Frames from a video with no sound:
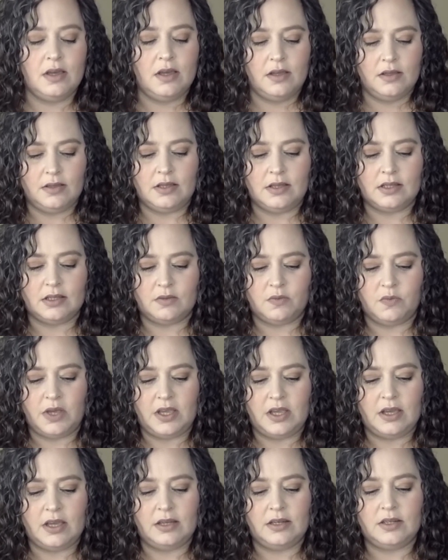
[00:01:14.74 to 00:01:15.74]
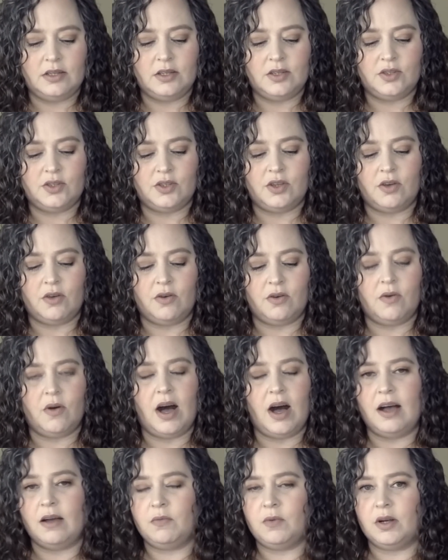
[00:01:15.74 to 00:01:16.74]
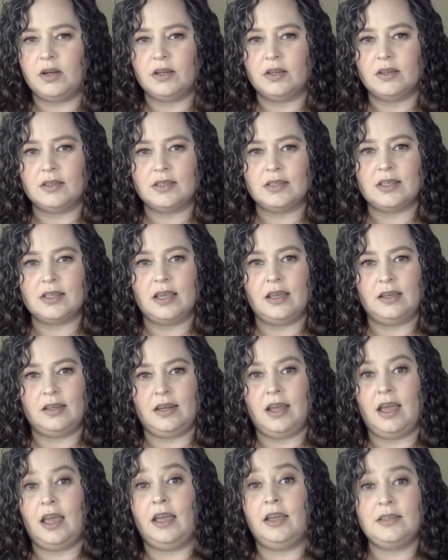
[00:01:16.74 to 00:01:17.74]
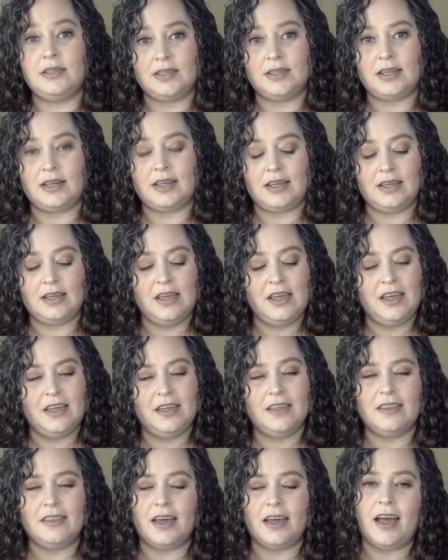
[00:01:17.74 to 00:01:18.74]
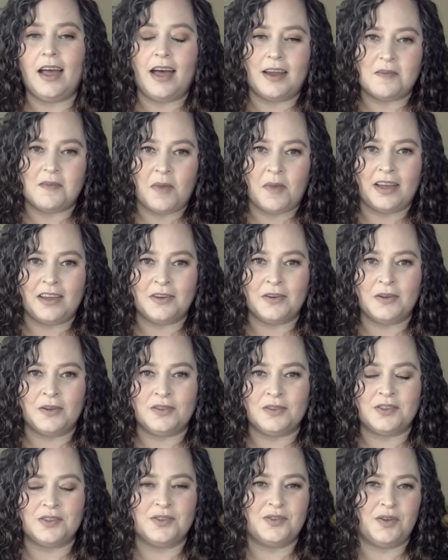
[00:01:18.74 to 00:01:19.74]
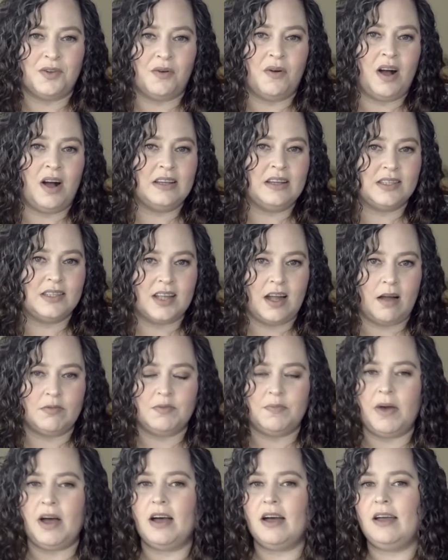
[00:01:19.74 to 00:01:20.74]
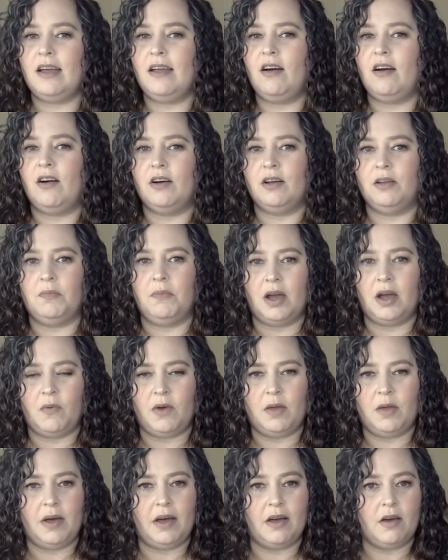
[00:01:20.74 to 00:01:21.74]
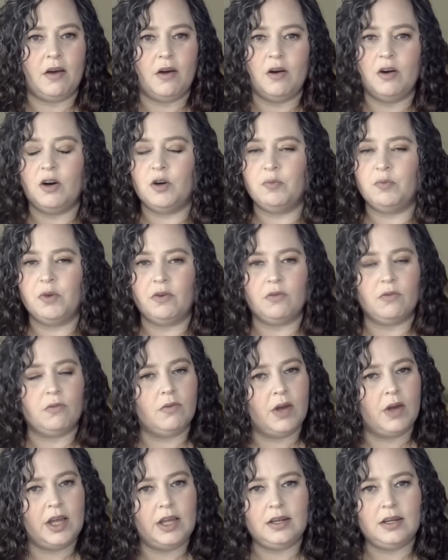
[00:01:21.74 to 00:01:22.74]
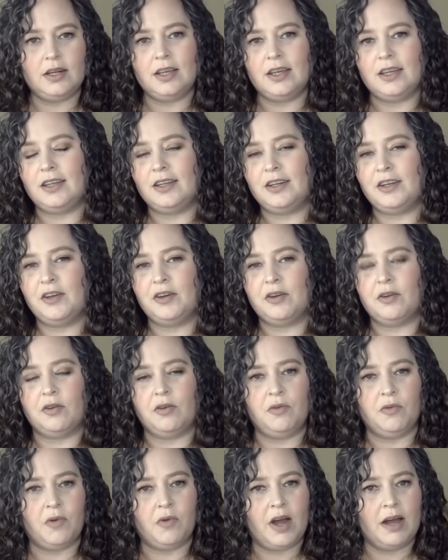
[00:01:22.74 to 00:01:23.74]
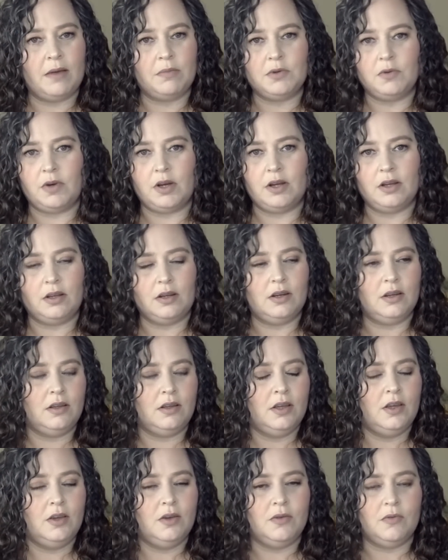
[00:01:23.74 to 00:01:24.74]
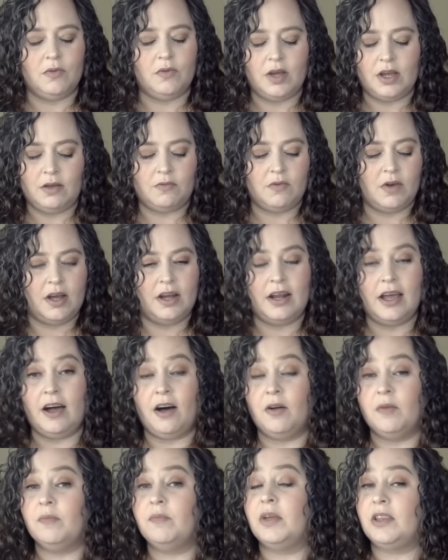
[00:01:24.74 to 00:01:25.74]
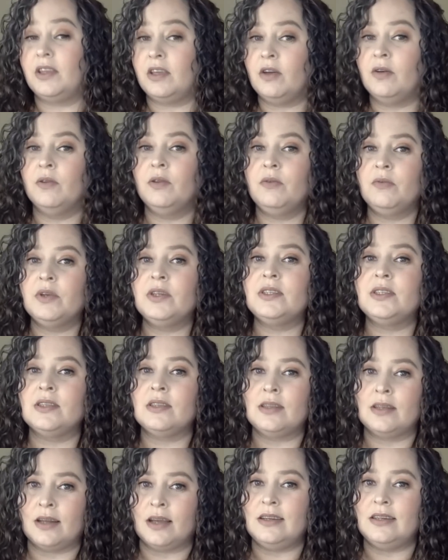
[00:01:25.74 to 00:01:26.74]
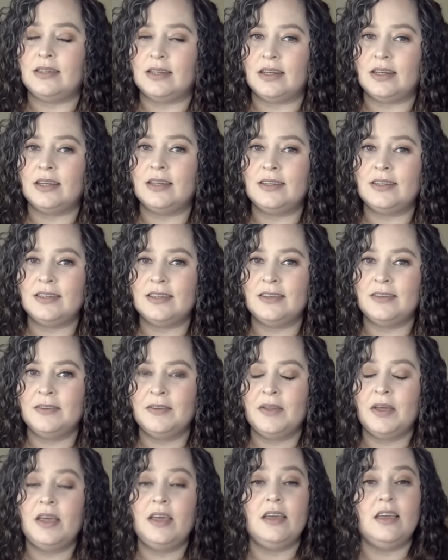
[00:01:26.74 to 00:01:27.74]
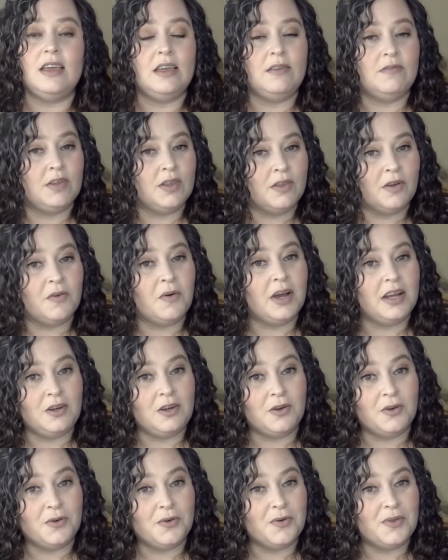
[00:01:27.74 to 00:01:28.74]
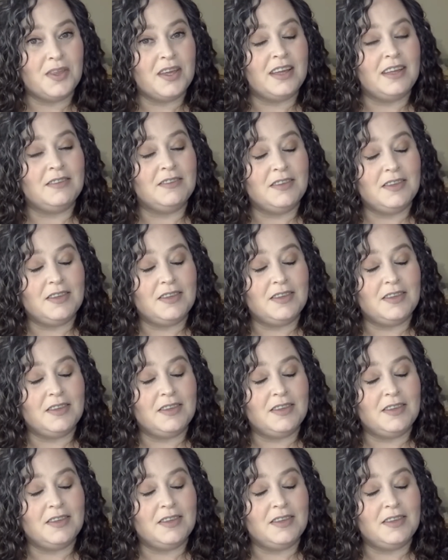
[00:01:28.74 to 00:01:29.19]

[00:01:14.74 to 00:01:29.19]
this weekend, so I was in a city that had a Michaels, so I stopped by on my way back home, ran in, grabbed one, ran right out. But the only reason that I did it, even though I knew that